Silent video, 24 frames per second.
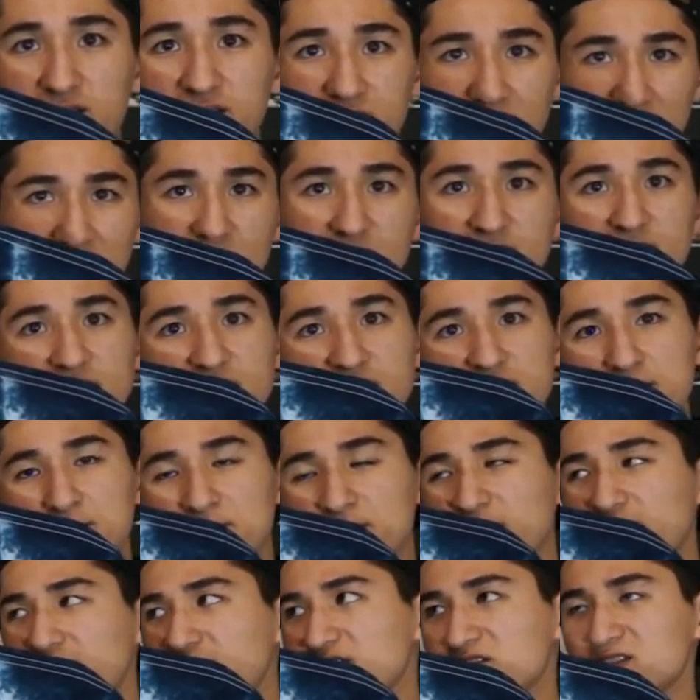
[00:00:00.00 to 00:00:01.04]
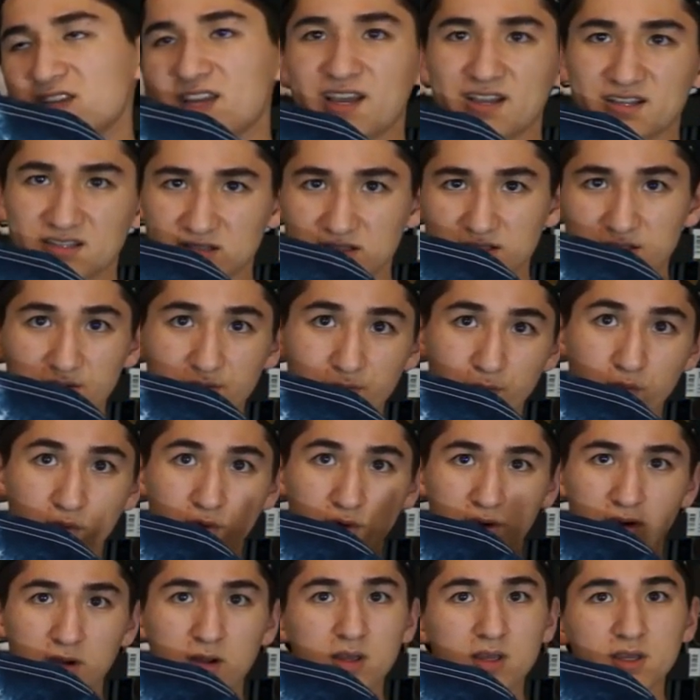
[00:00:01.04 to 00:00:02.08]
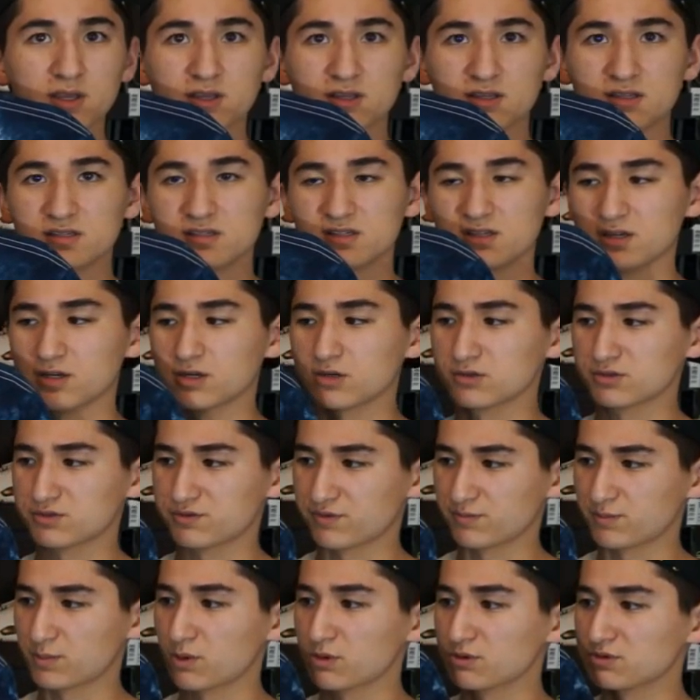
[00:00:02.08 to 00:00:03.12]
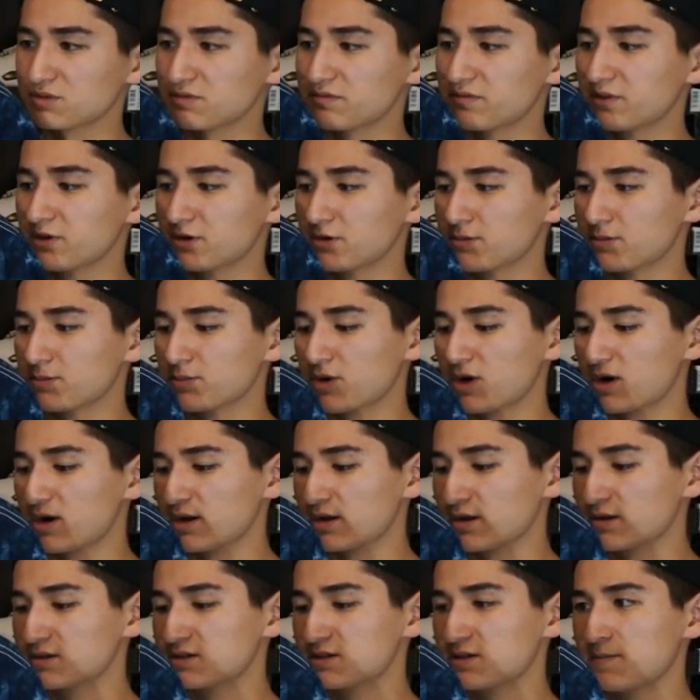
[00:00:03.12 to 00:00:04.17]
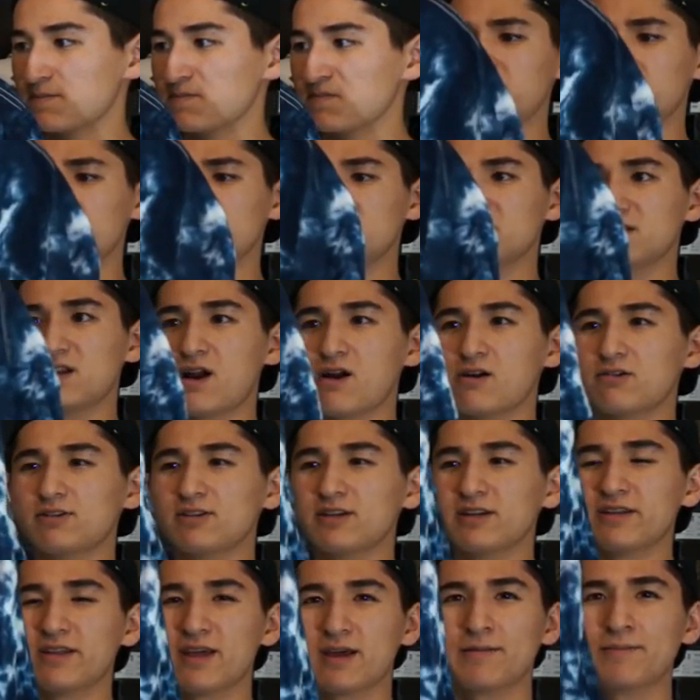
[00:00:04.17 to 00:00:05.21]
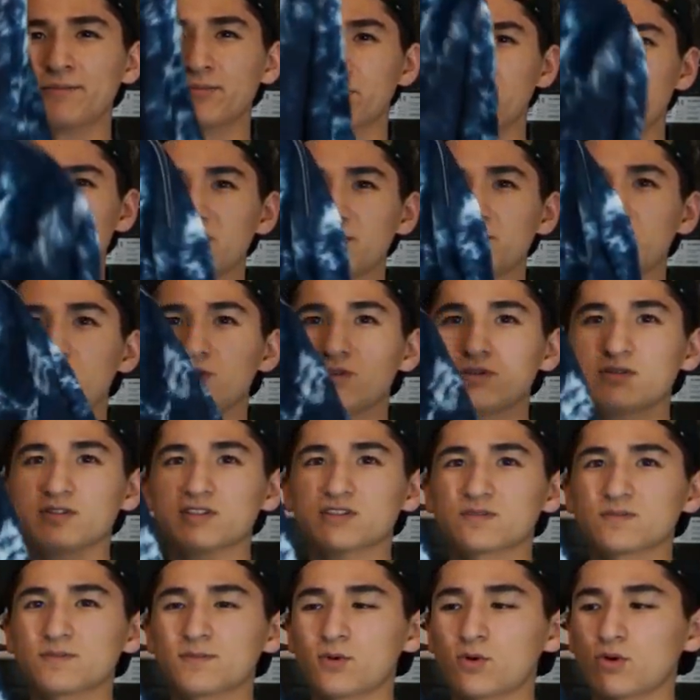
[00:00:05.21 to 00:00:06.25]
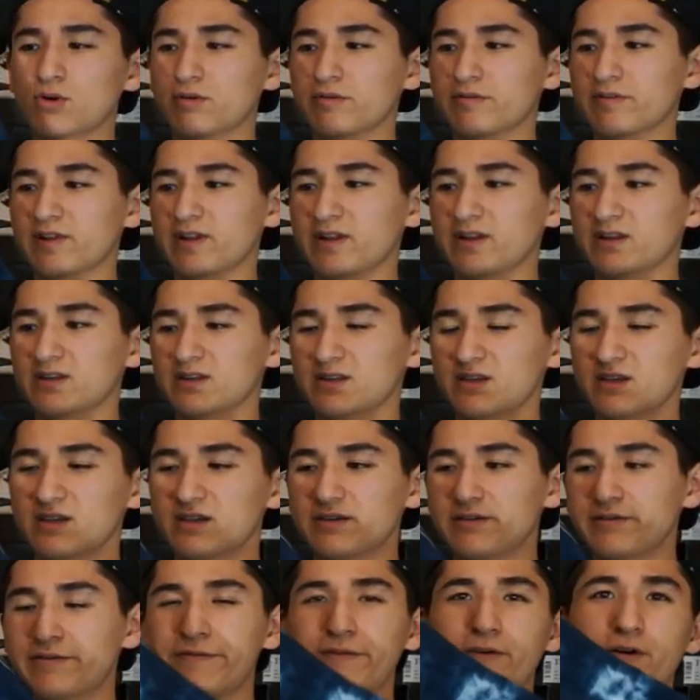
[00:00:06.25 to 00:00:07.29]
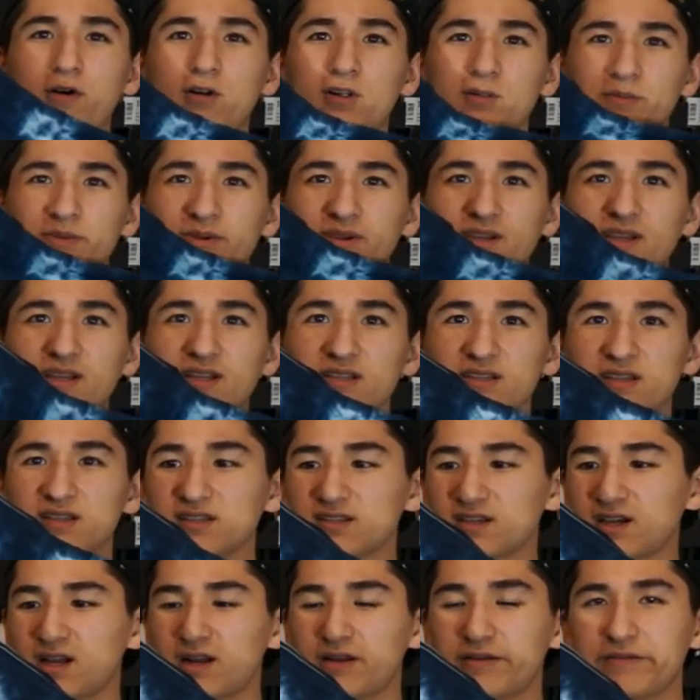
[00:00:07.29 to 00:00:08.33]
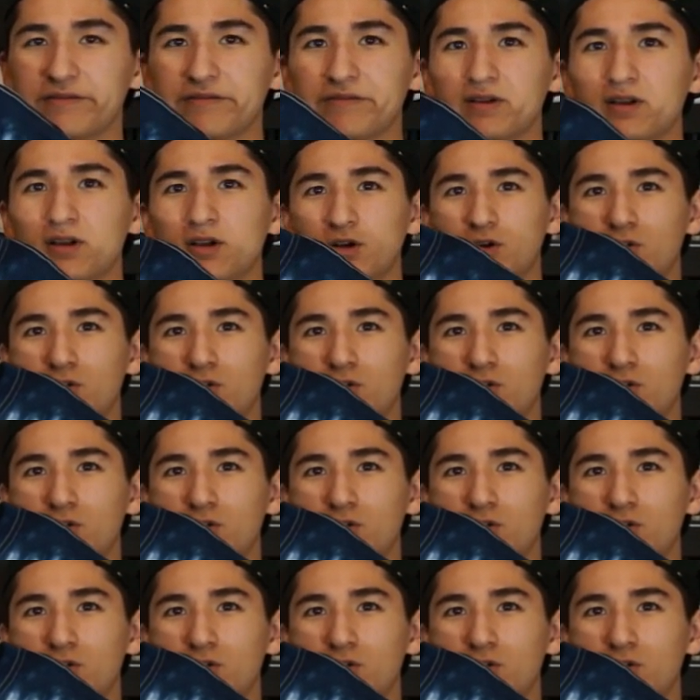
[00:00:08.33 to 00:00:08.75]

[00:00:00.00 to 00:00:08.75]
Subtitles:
the 10 Deep. They use X's for zeros for most of their products. It's not really that breathable. It's more like a fall piece. It's kind of